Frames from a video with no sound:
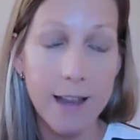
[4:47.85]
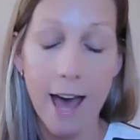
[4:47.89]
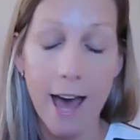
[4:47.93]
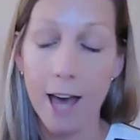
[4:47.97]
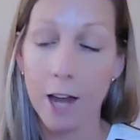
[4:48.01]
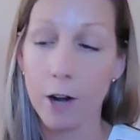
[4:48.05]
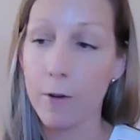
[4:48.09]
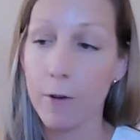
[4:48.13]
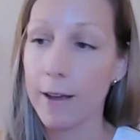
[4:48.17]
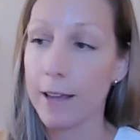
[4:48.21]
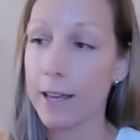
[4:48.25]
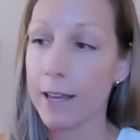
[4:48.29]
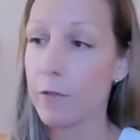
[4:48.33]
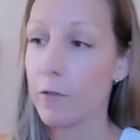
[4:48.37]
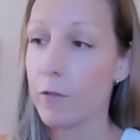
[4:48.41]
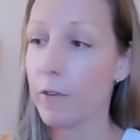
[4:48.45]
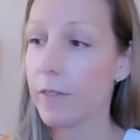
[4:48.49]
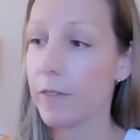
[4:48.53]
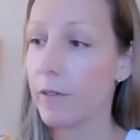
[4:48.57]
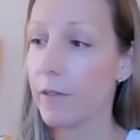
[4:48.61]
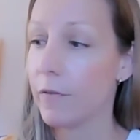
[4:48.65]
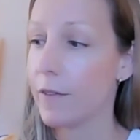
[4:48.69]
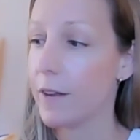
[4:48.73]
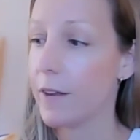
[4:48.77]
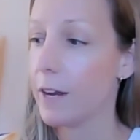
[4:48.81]
How do I get over
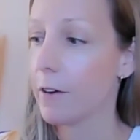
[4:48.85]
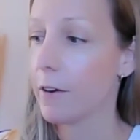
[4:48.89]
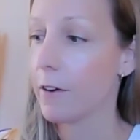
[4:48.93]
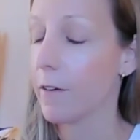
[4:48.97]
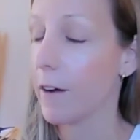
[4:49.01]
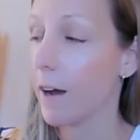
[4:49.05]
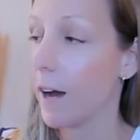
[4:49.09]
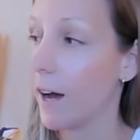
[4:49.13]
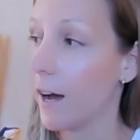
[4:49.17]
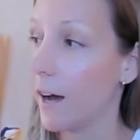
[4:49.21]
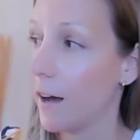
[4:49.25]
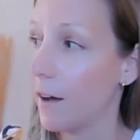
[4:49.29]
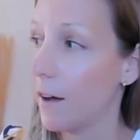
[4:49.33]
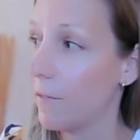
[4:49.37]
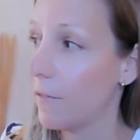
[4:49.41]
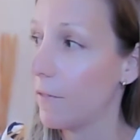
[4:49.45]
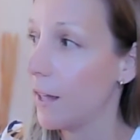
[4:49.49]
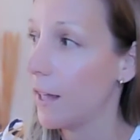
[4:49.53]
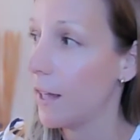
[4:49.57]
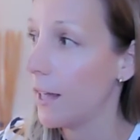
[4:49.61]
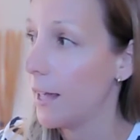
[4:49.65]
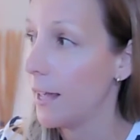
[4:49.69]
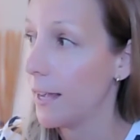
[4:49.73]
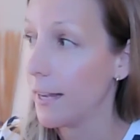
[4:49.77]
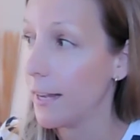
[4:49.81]
the fear of
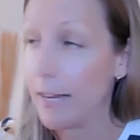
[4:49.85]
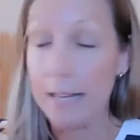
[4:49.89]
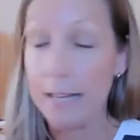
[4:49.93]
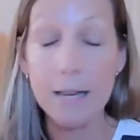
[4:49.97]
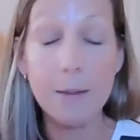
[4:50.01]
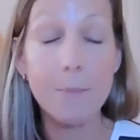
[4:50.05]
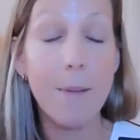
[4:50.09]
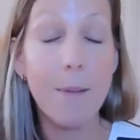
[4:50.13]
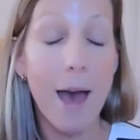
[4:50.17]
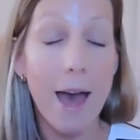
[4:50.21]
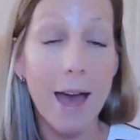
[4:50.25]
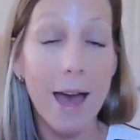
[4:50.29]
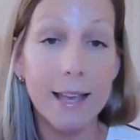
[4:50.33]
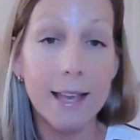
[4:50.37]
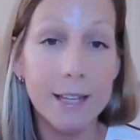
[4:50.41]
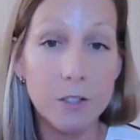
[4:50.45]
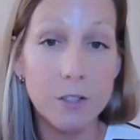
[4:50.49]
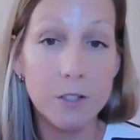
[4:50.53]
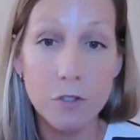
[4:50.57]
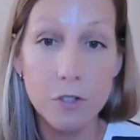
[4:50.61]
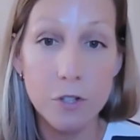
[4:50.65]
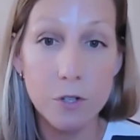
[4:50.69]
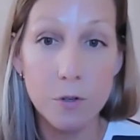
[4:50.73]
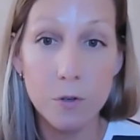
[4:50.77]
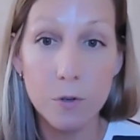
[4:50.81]
getting back
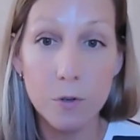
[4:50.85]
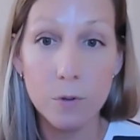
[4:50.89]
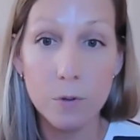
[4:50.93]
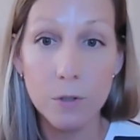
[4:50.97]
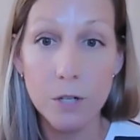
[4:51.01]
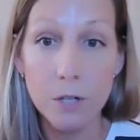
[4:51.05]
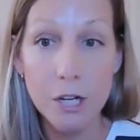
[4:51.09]
into,